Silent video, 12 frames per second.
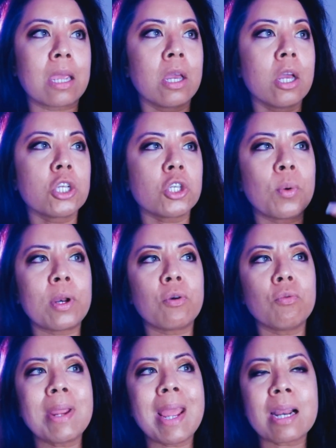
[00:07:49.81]
So it
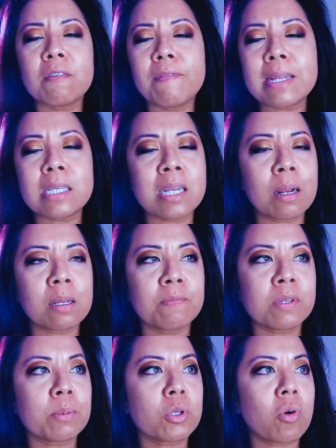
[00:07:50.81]
reactivates inactive
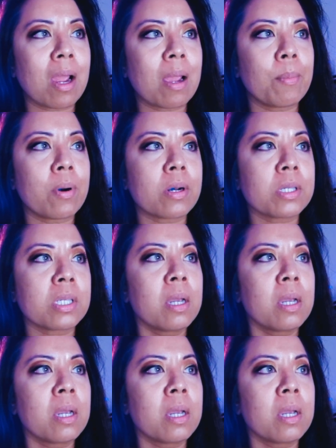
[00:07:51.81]
subscribers,